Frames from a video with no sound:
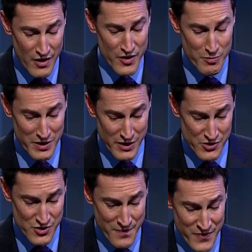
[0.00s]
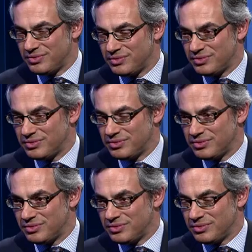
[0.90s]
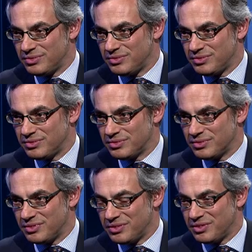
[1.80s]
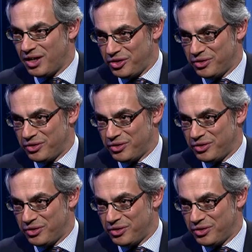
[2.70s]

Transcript: on their bills. And I'm told you killed the proposal just